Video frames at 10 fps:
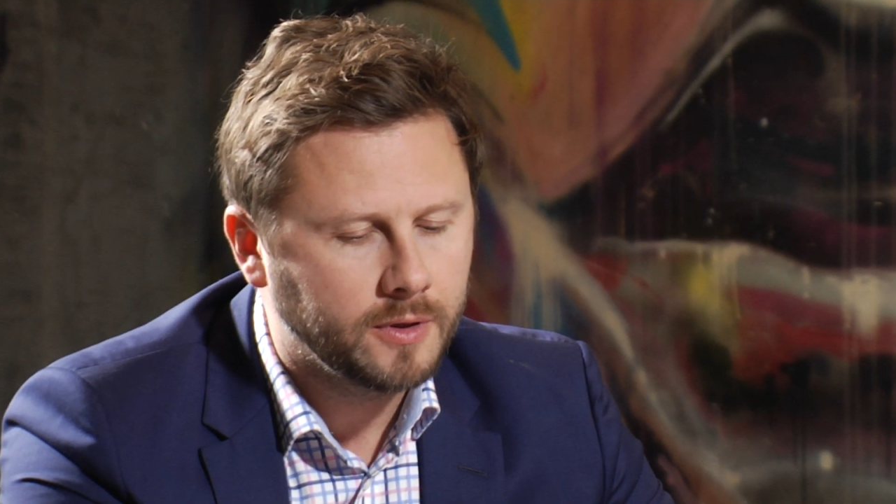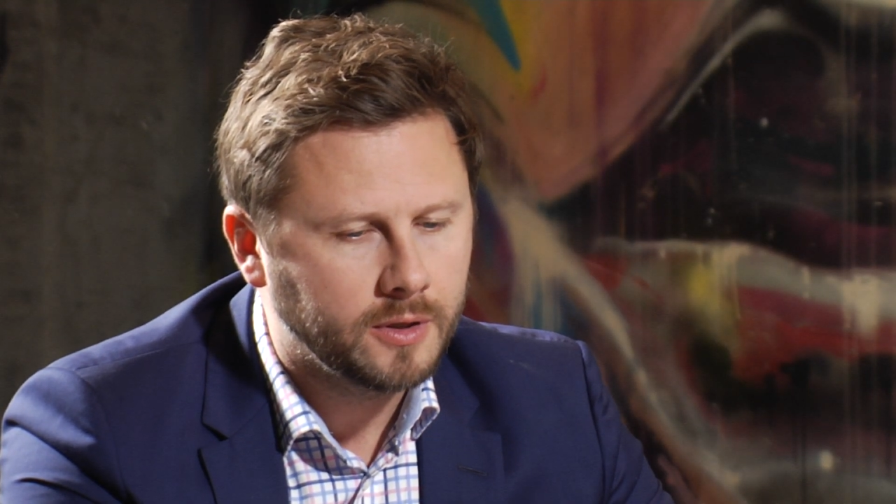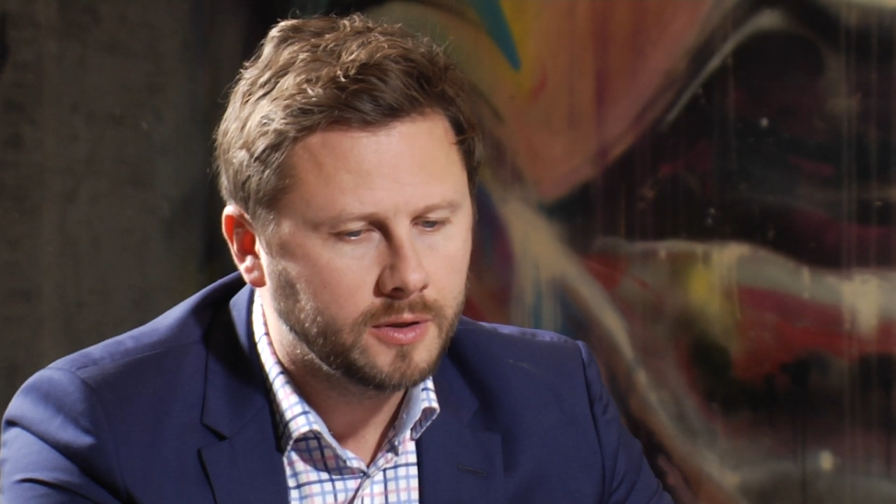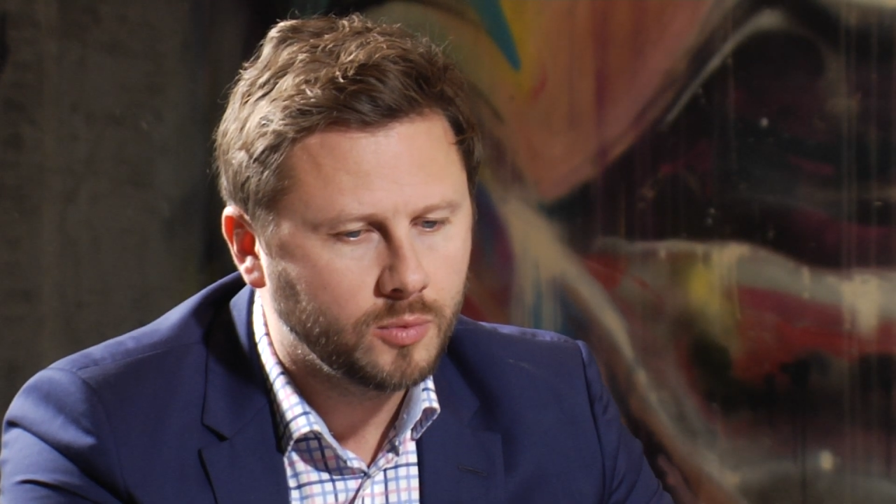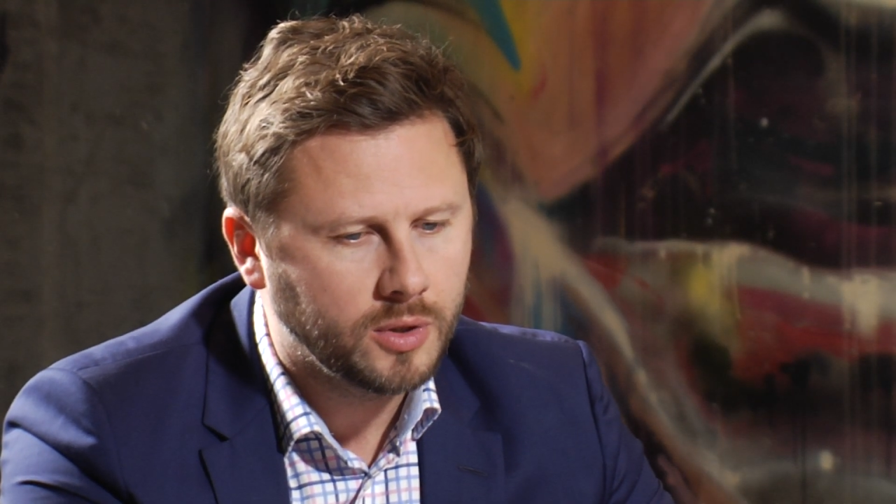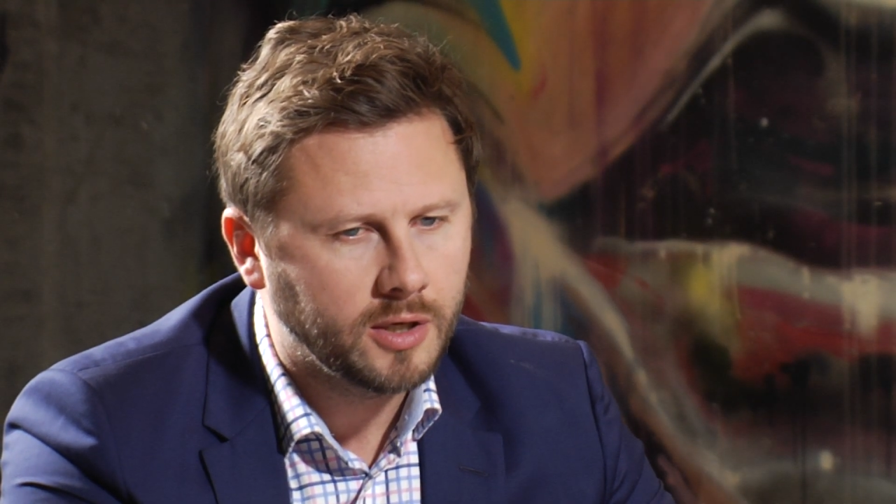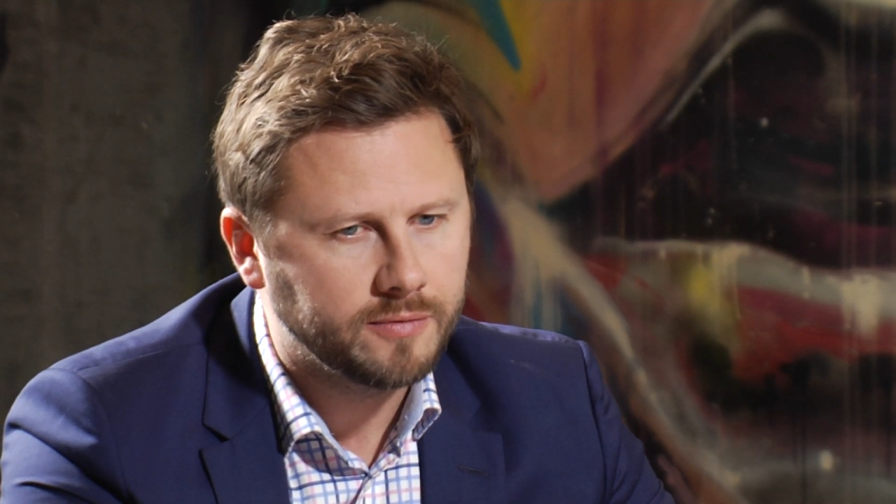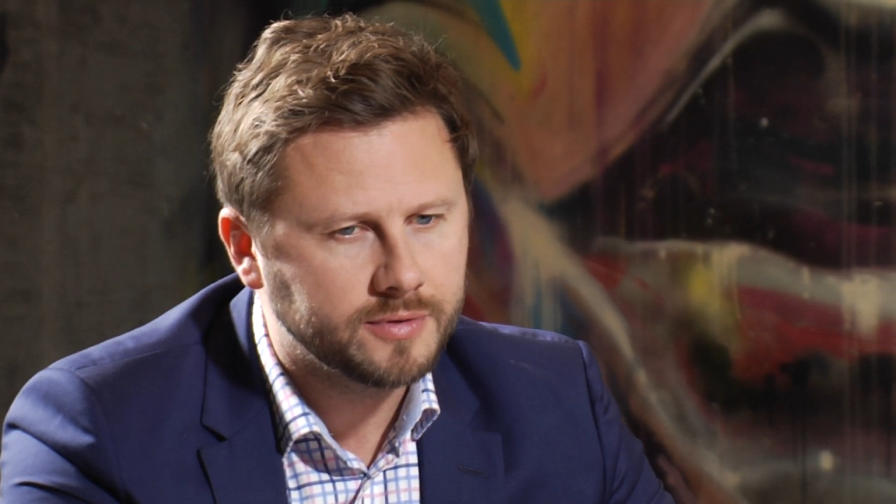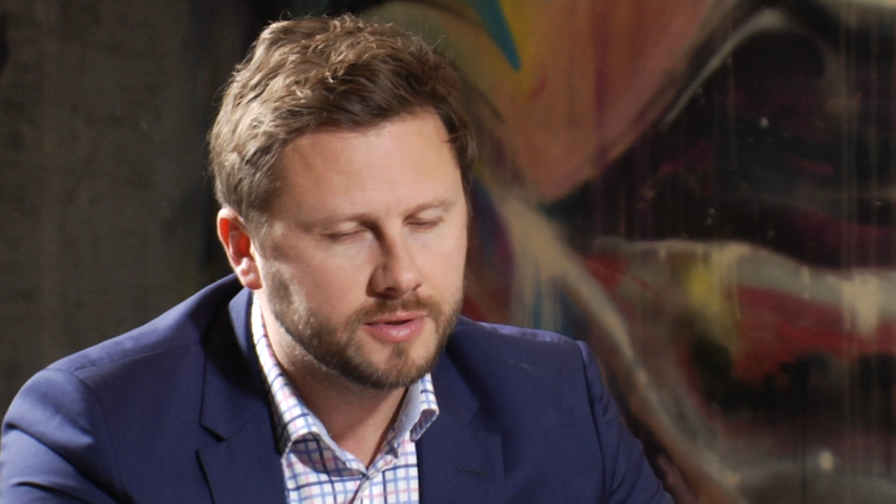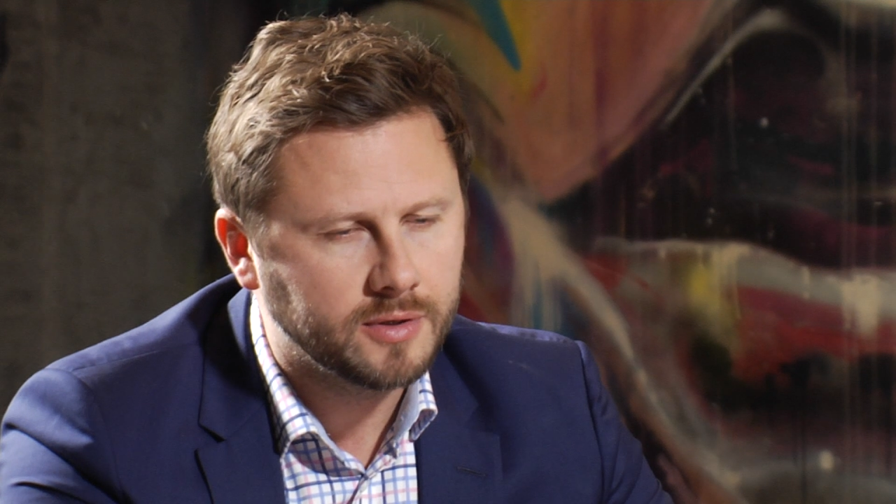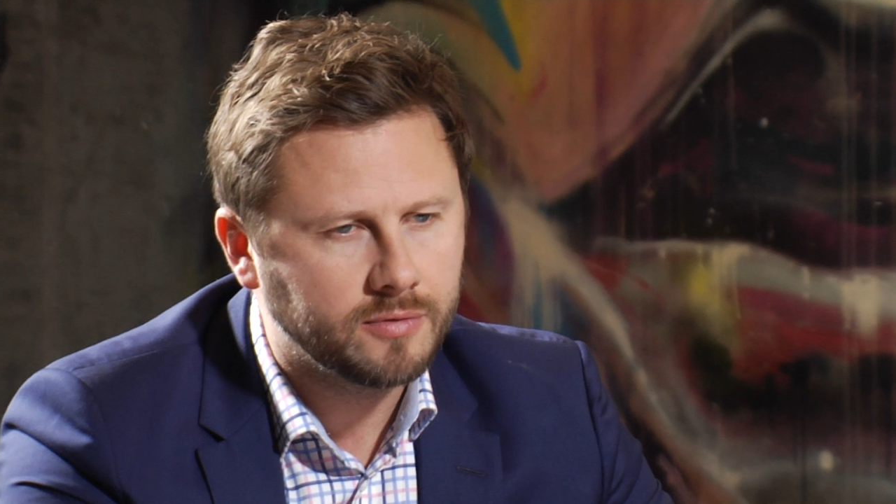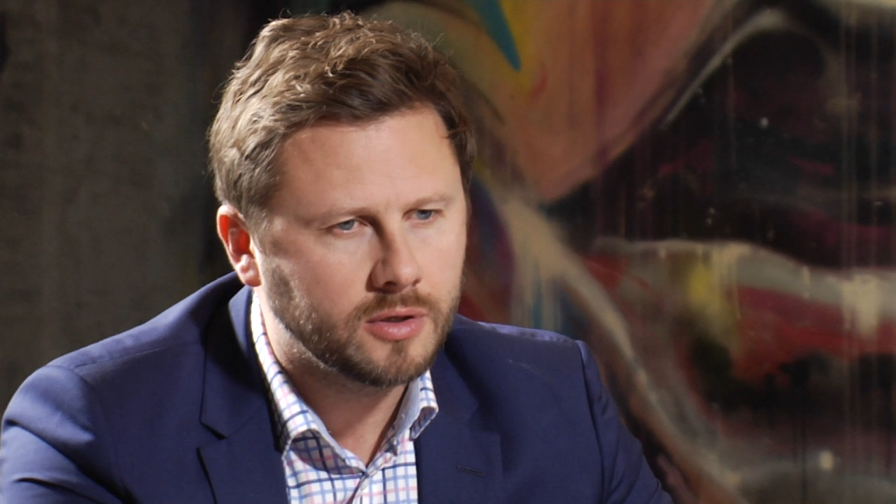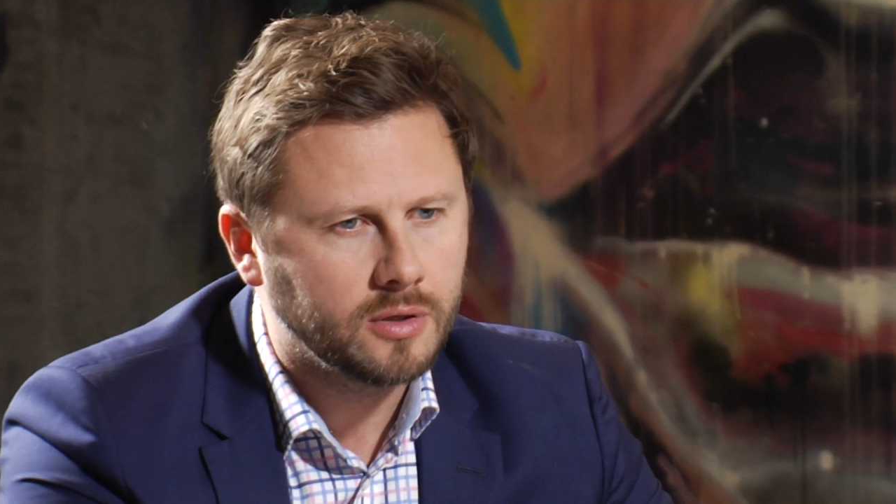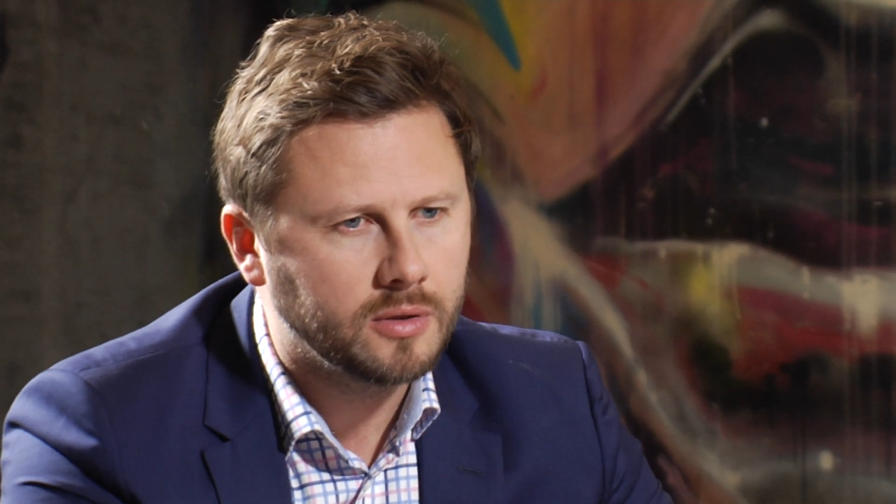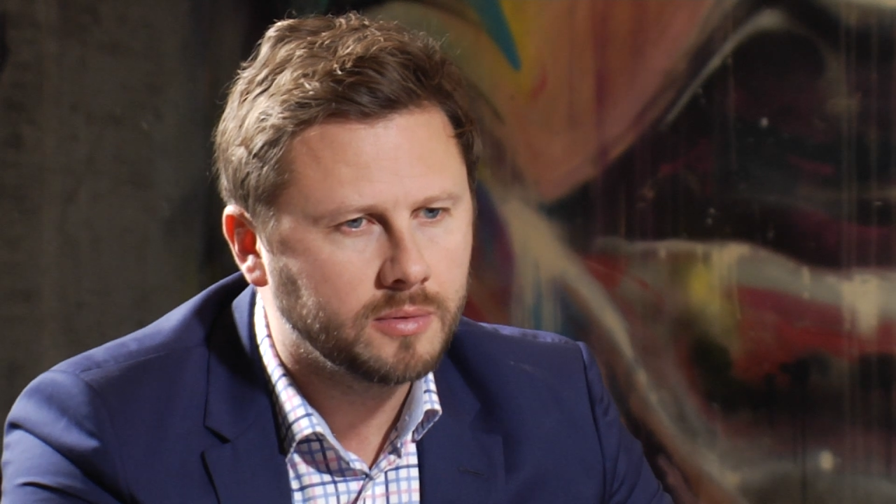and we have
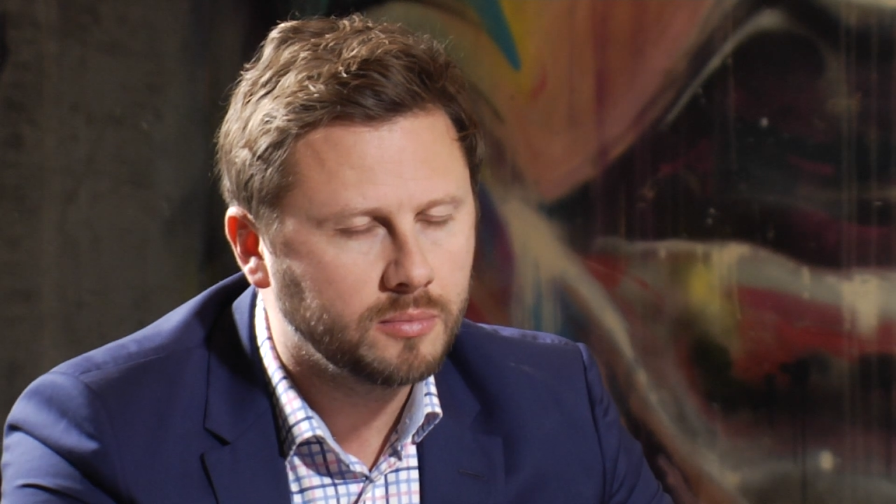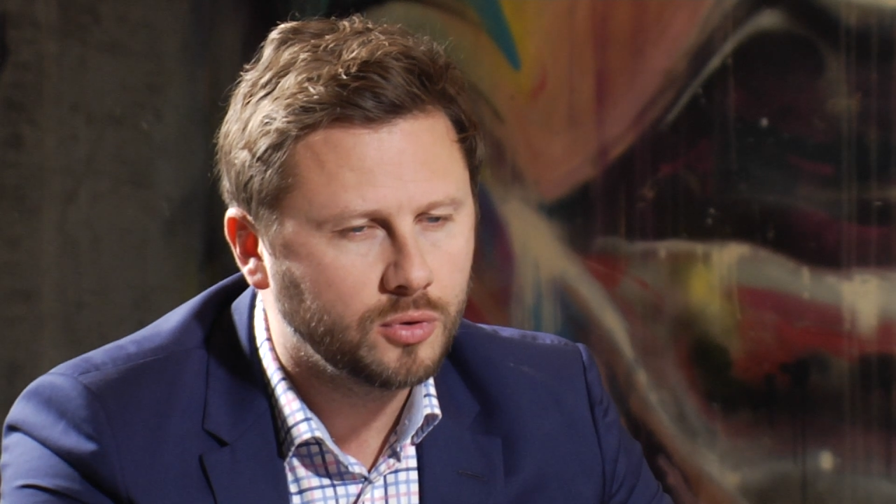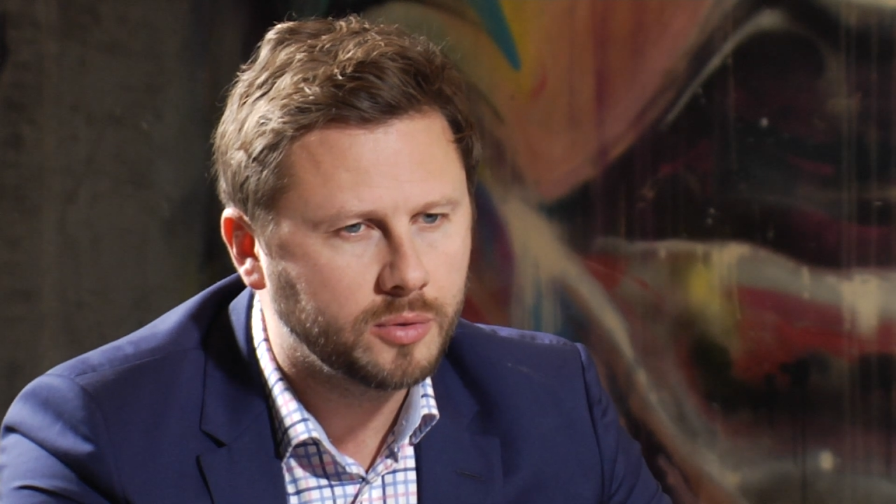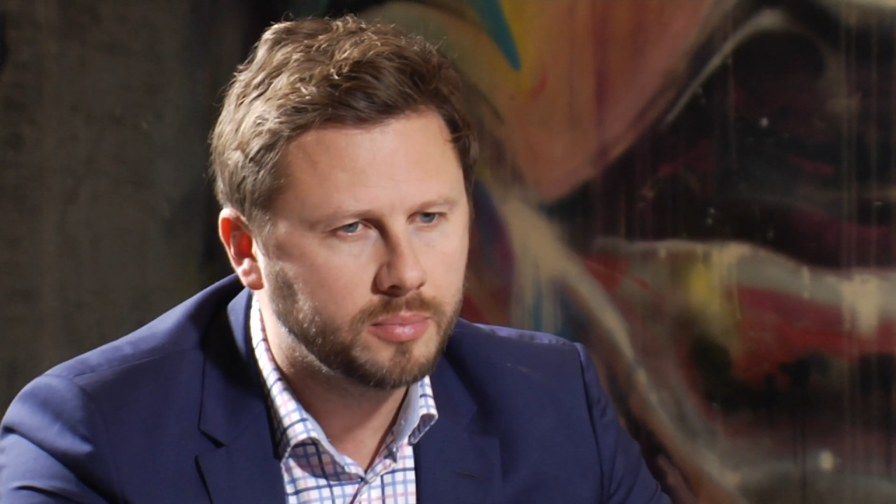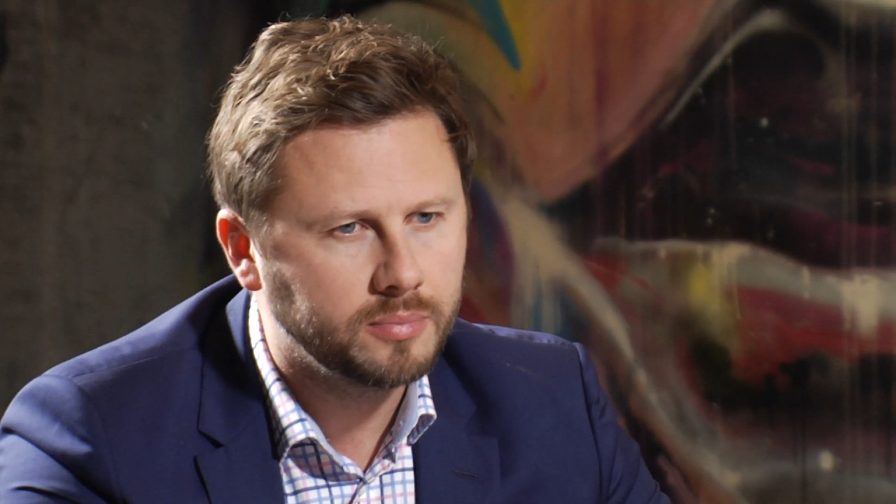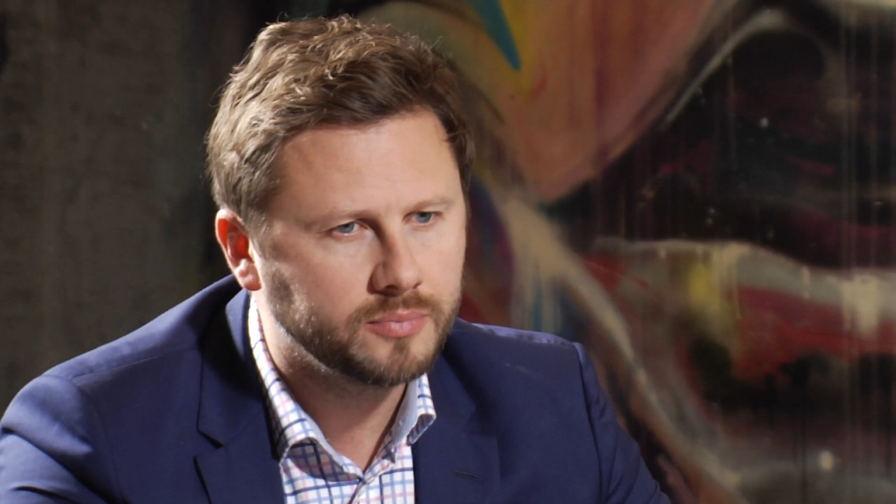several more,